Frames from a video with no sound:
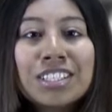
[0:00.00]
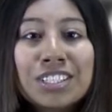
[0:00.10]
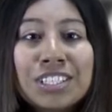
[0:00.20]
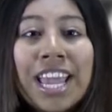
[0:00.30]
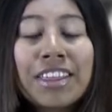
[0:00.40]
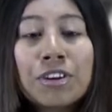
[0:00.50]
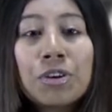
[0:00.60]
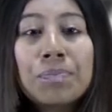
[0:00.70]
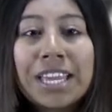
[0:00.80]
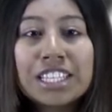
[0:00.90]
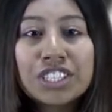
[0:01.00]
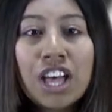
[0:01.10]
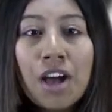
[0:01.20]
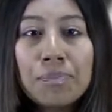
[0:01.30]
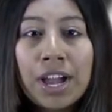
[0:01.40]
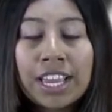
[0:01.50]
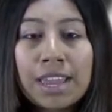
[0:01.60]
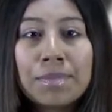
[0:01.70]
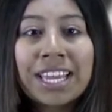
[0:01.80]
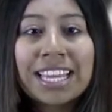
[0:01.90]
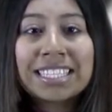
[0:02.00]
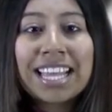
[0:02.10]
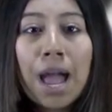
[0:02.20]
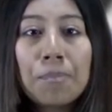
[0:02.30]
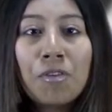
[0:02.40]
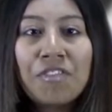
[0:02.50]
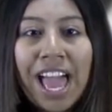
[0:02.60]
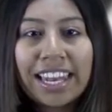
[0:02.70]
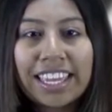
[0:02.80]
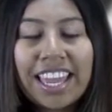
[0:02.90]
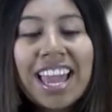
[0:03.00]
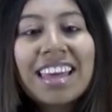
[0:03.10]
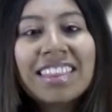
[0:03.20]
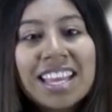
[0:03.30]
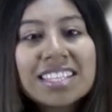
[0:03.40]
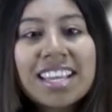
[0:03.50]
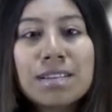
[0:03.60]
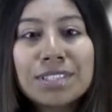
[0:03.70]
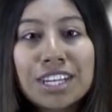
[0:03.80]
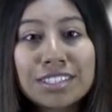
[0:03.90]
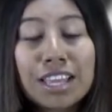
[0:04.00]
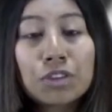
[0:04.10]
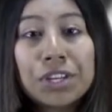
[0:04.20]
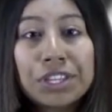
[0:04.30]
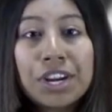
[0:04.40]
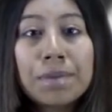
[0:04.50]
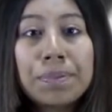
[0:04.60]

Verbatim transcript: Today, there will be a softball game against Apple Valley. This game starts at 3.30